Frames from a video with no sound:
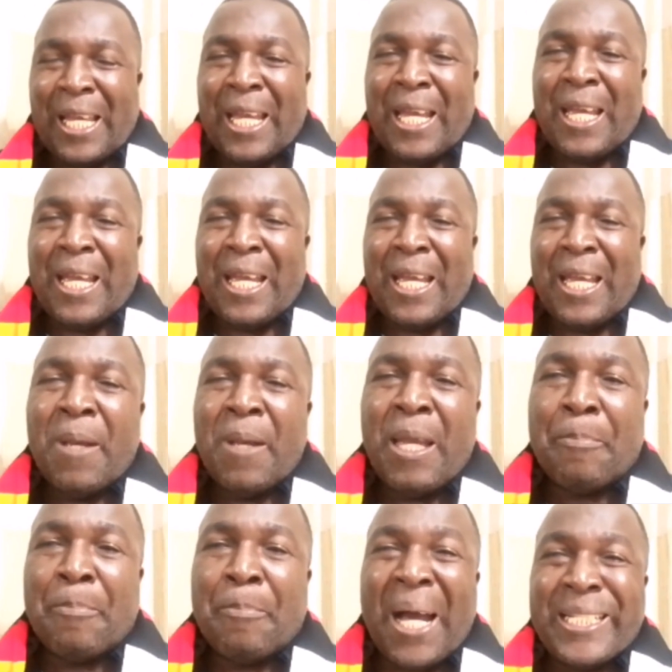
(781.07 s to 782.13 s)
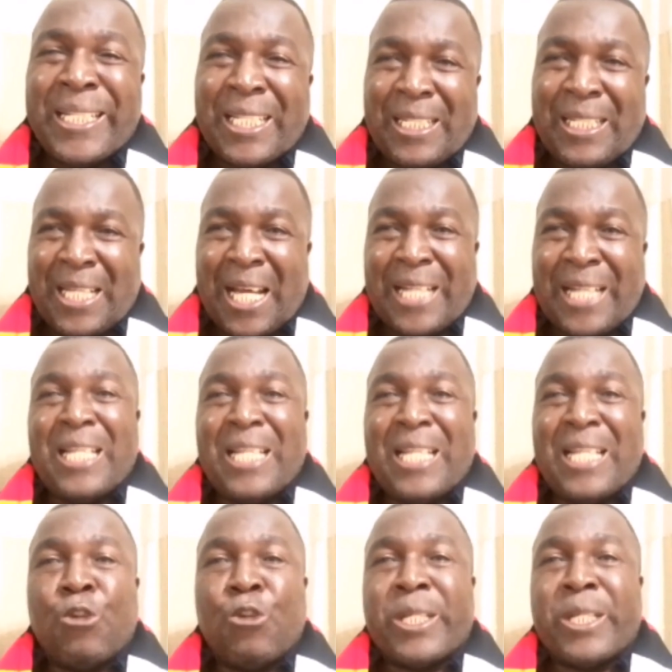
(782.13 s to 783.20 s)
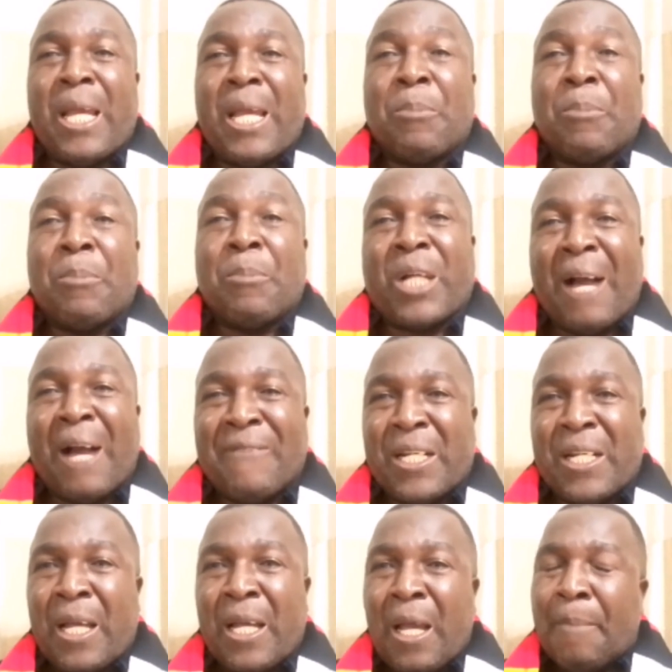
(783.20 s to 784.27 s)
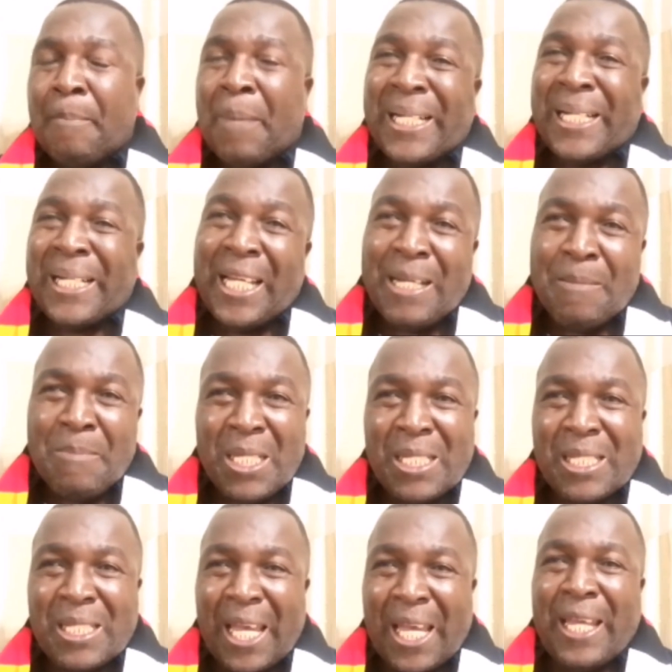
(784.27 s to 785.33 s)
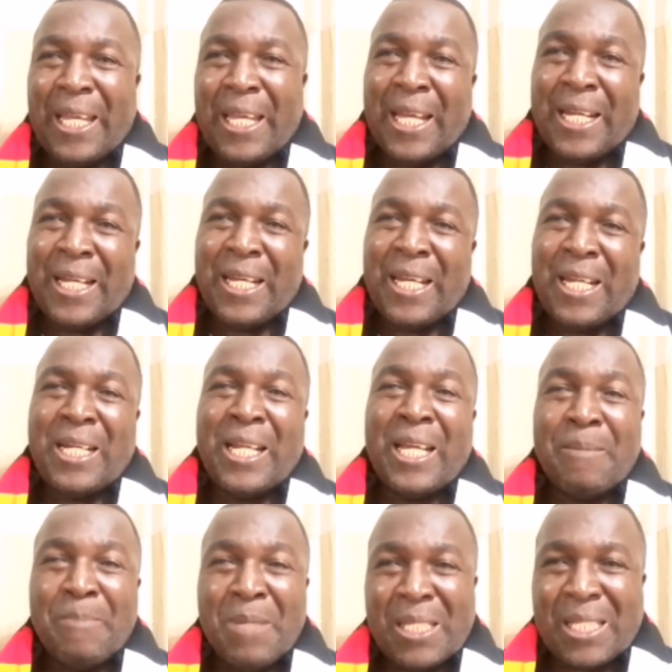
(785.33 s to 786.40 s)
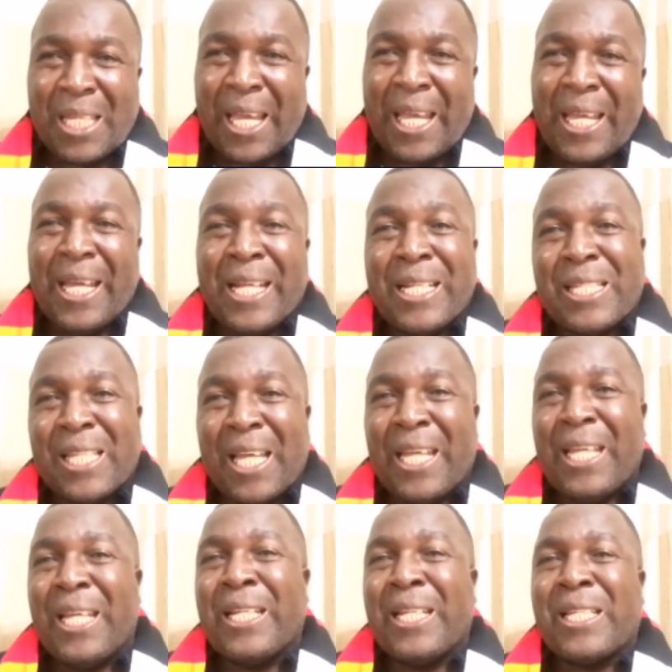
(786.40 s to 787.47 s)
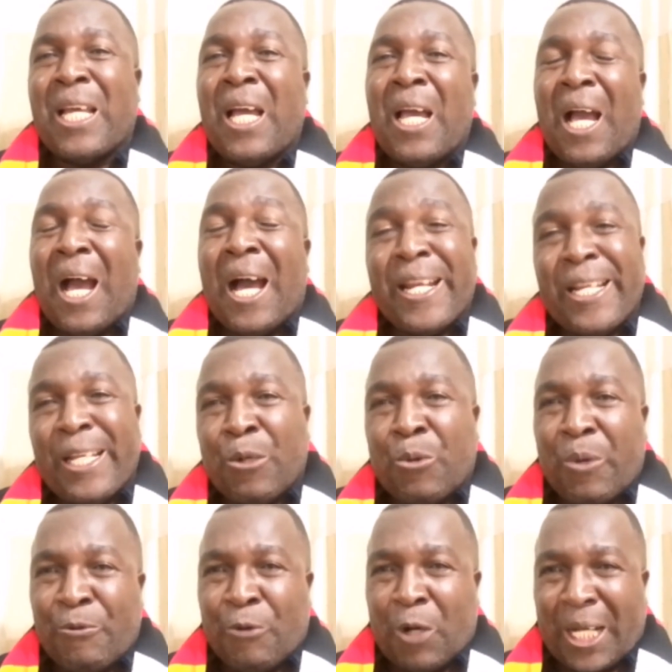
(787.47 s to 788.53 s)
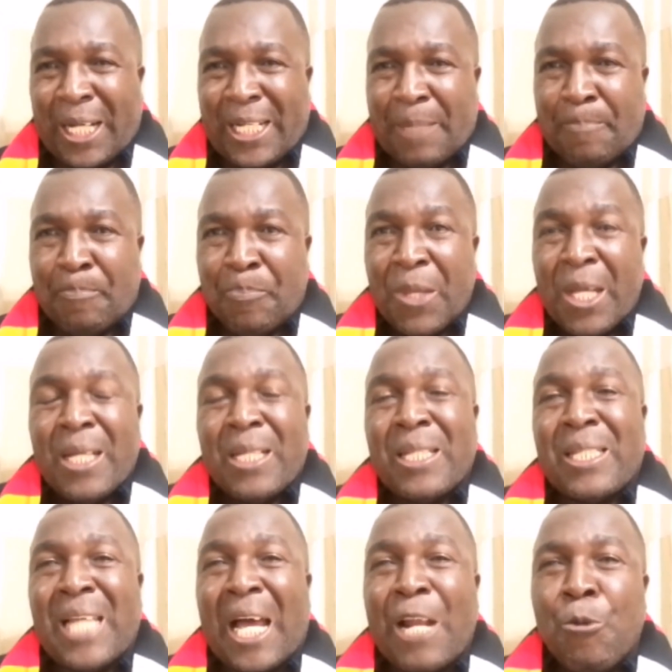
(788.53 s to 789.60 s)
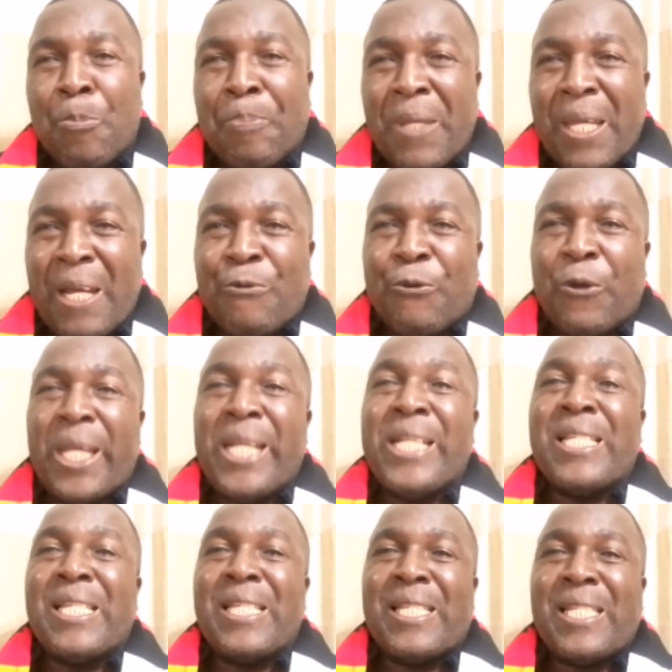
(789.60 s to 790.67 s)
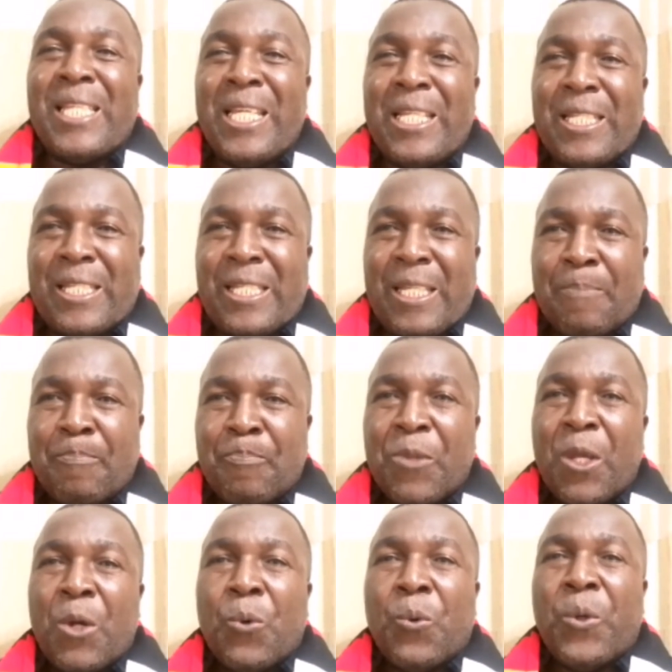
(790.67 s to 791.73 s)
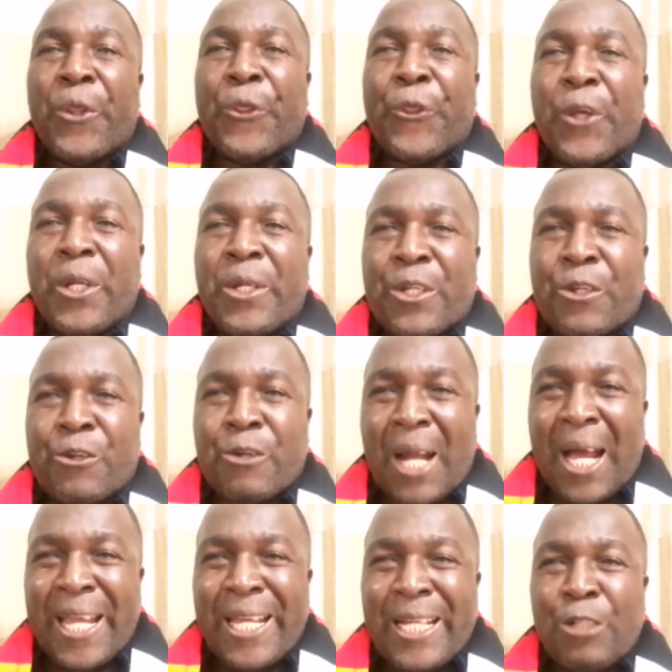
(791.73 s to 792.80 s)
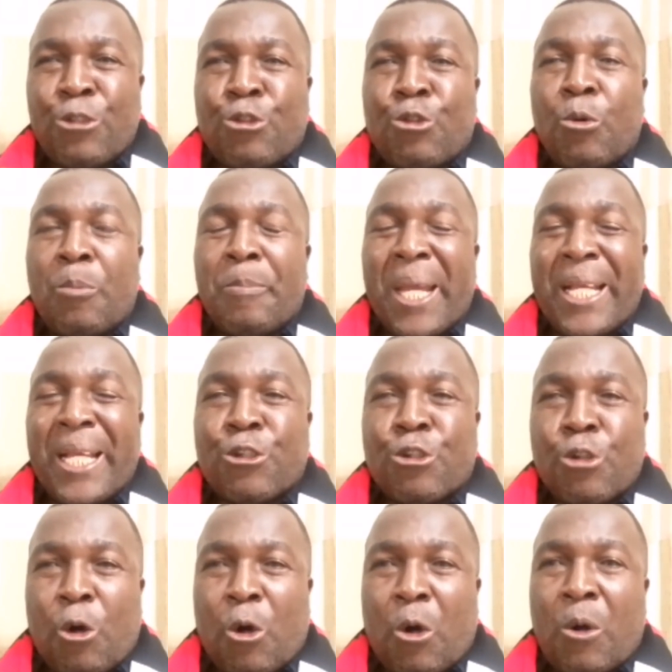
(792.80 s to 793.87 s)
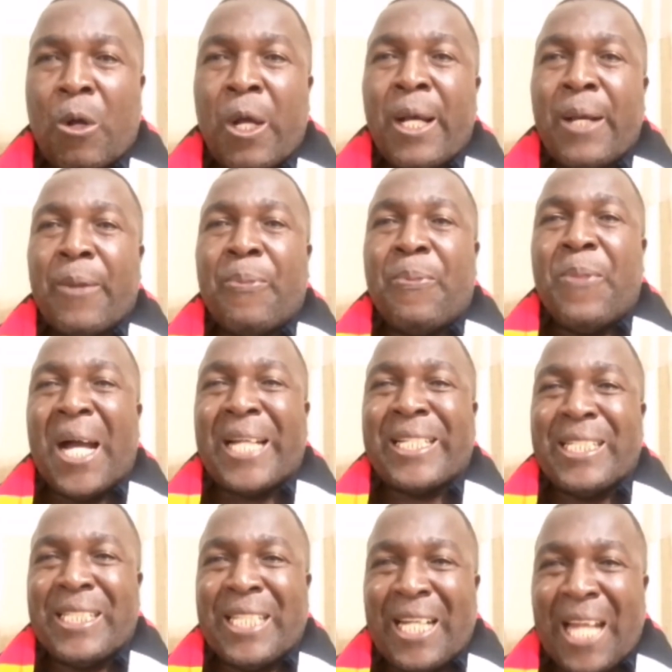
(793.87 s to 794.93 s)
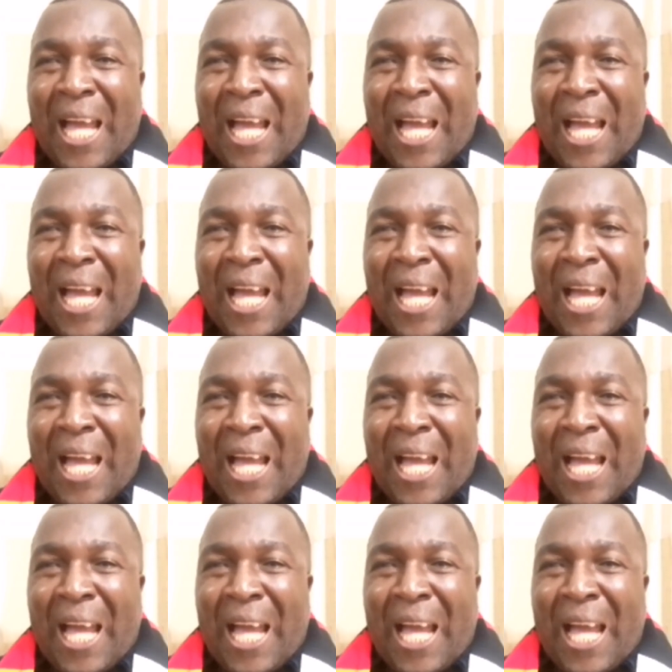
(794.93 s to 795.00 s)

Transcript: a party that is not able to govern. But let me say it unequivocally: ZANU-PF is seized with trying to make sure that the